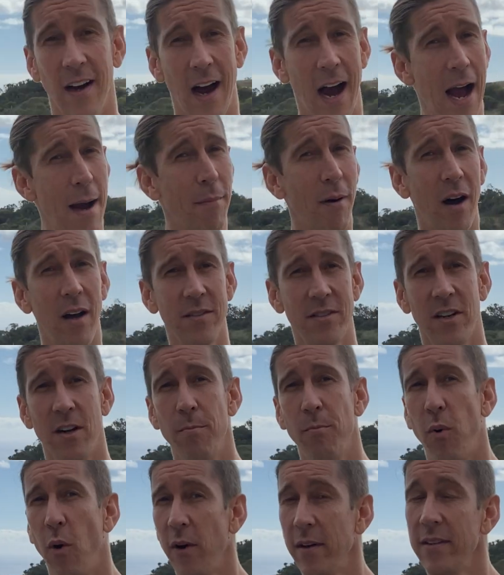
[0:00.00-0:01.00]
Eyeballs are
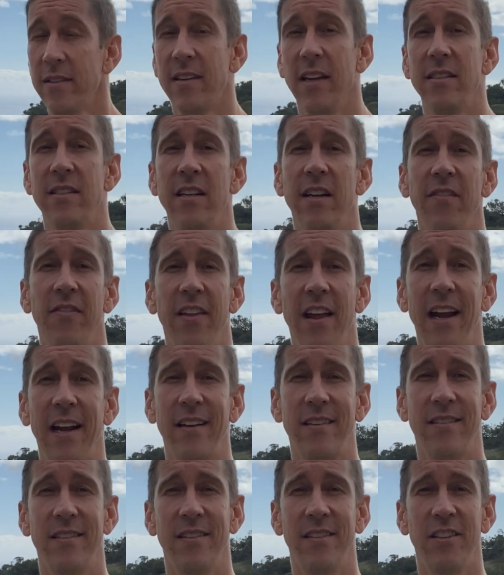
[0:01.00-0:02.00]
important sensitive
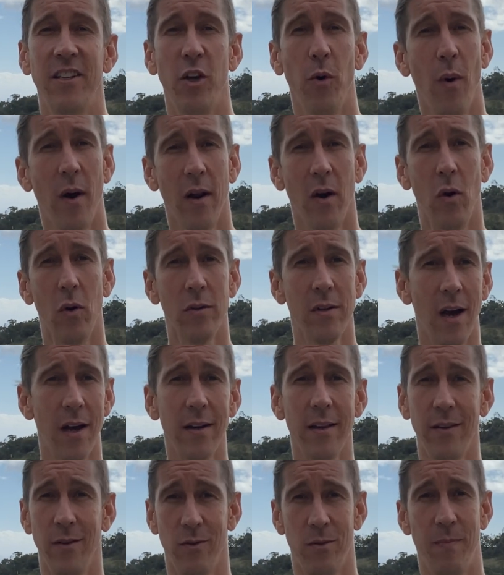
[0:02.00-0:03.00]
things. You want to hold on to
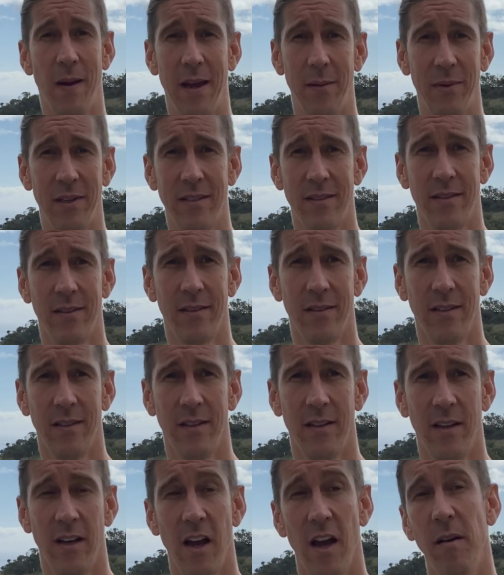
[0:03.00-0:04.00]
those babies.
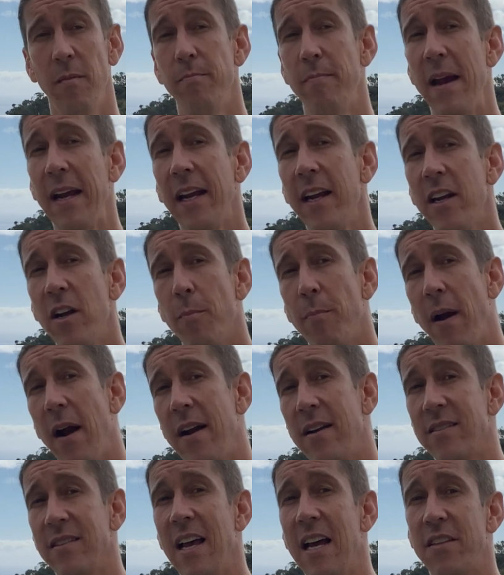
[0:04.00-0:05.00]
Making your
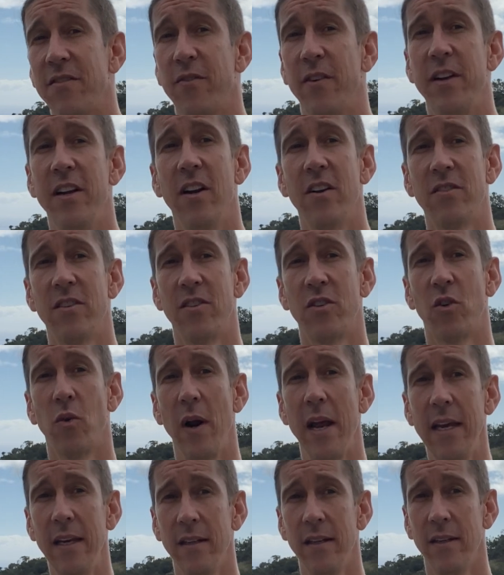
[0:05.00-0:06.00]
bearings last for years is
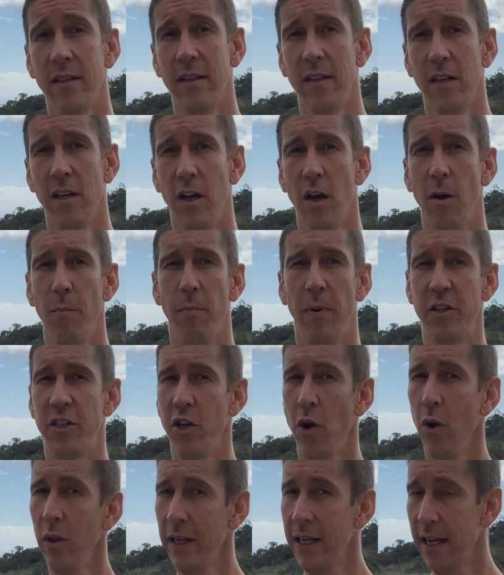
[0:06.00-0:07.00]
great, but you
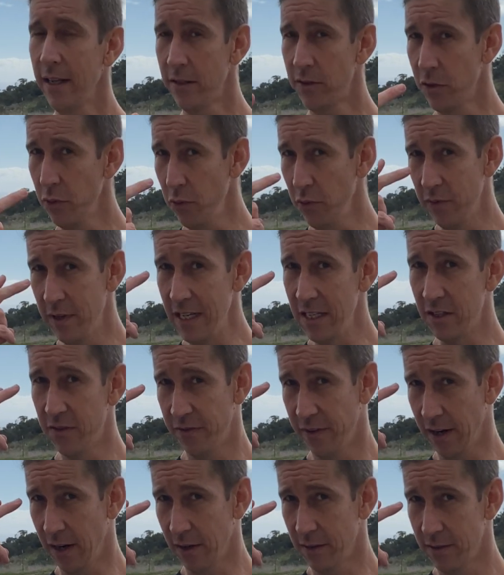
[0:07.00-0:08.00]
only get 2 of these
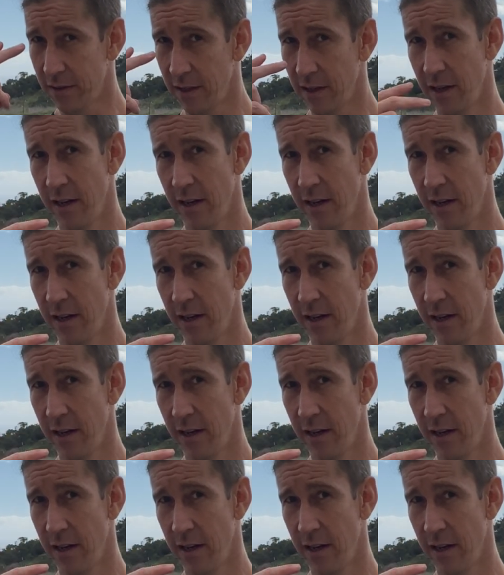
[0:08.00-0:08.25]
spheres,